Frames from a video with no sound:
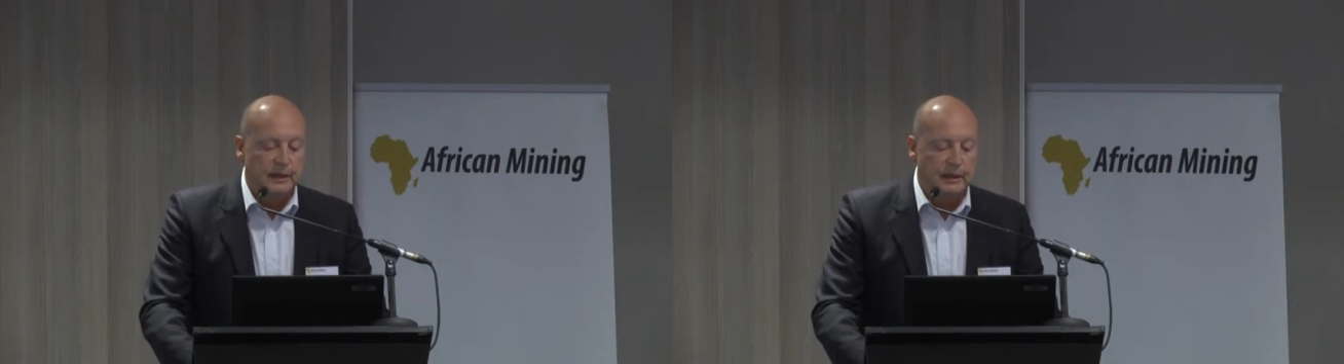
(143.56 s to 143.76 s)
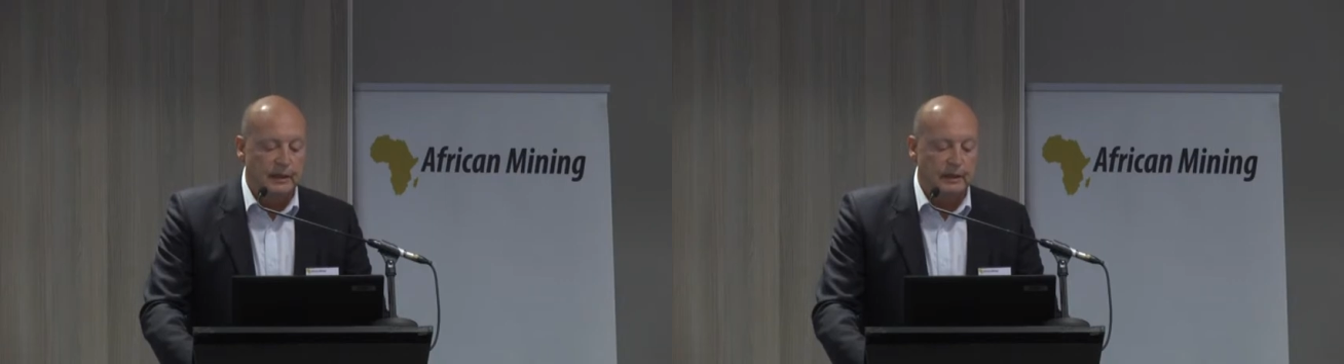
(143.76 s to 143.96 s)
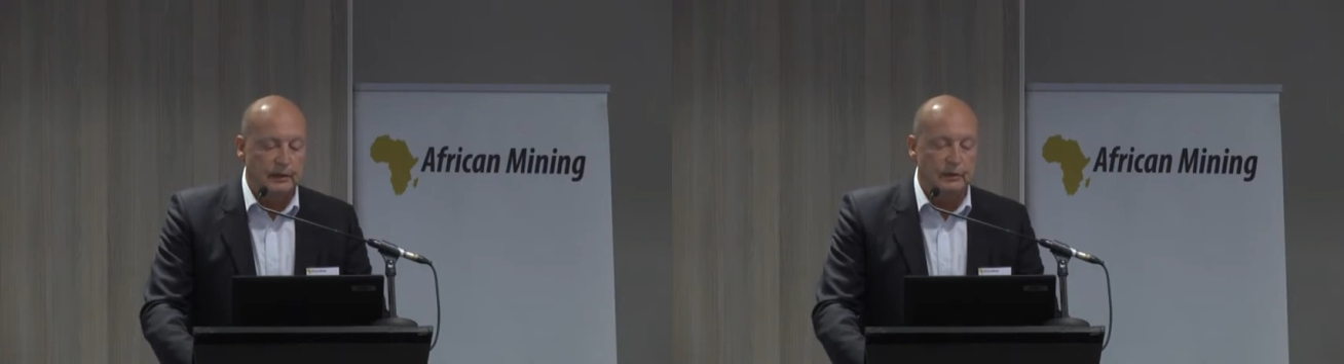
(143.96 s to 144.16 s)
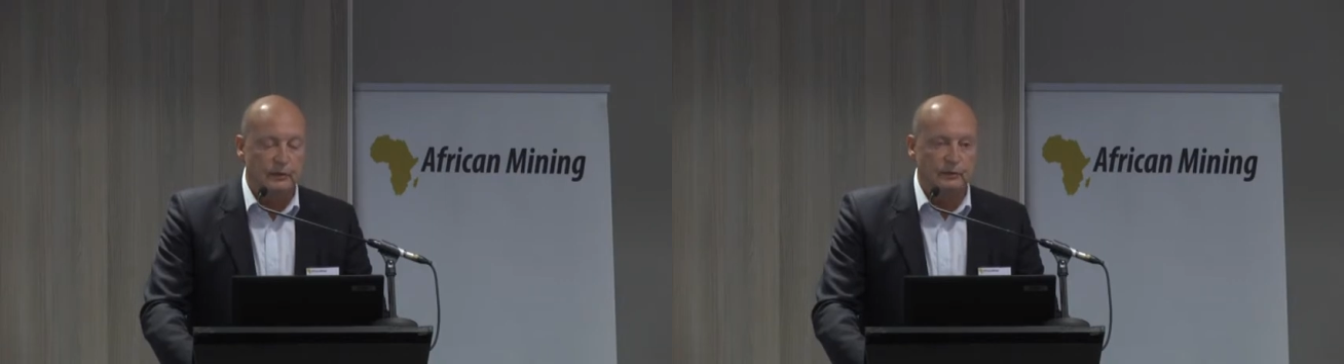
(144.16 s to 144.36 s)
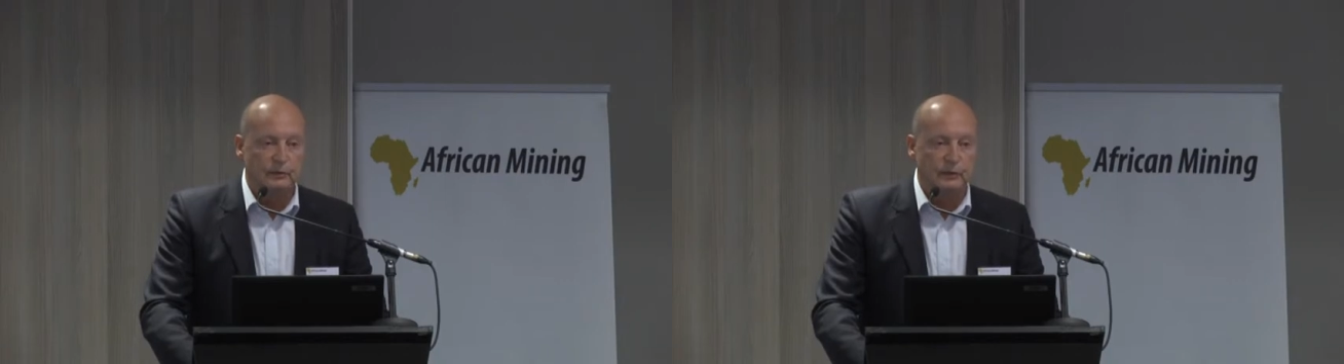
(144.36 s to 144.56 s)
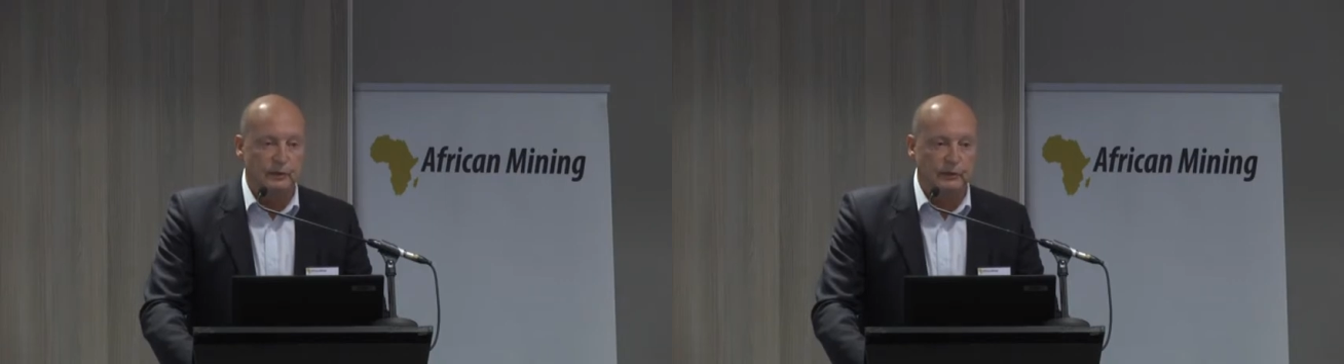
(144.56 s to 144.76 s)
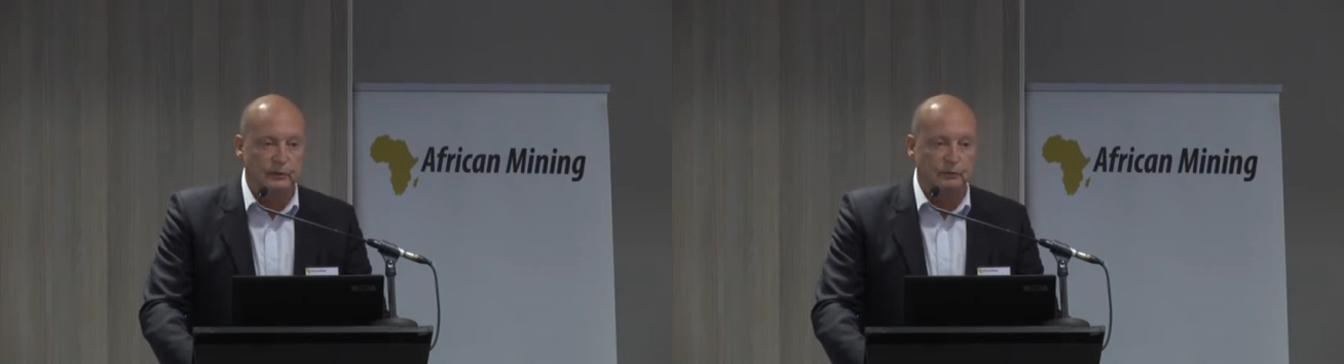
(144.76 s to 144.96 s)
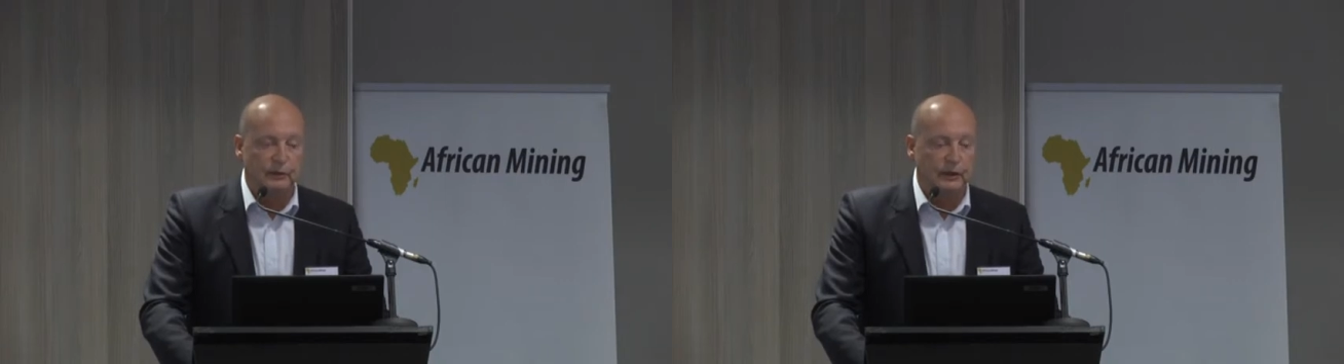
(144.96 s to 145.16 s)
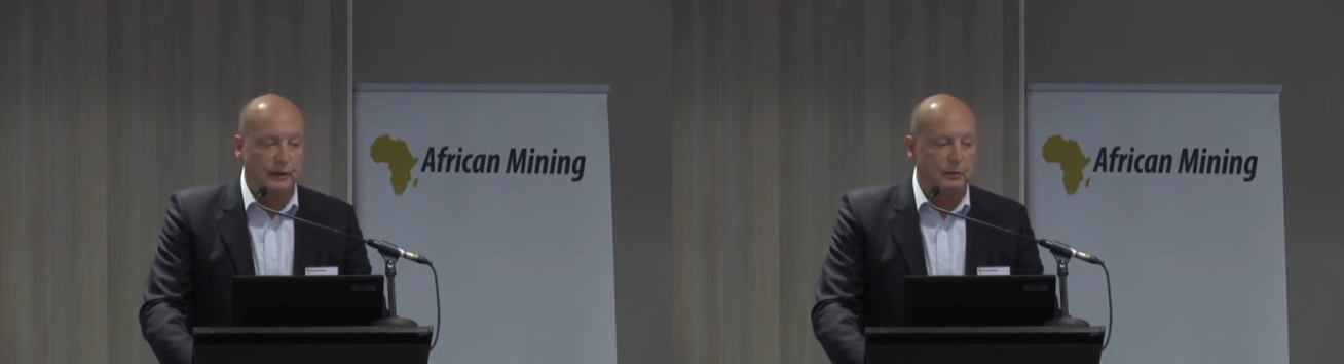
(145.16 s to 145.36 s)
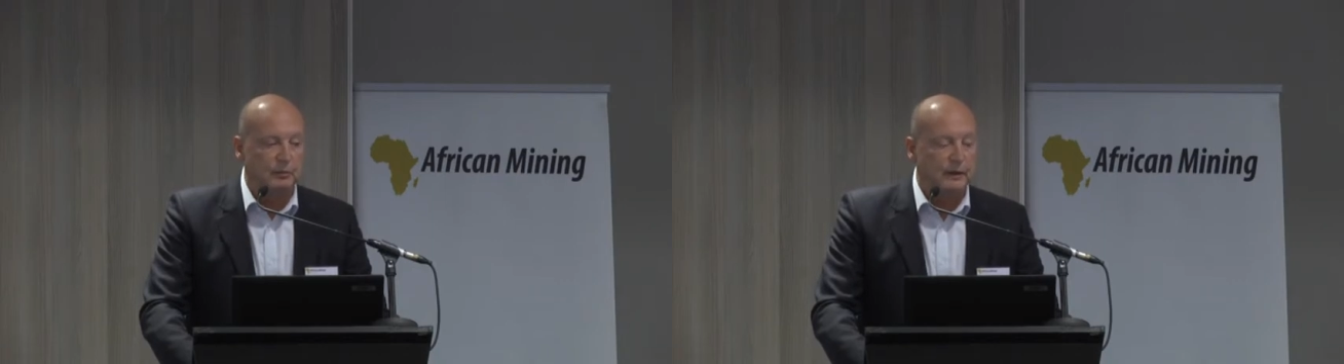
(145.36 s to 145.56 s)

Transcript: We really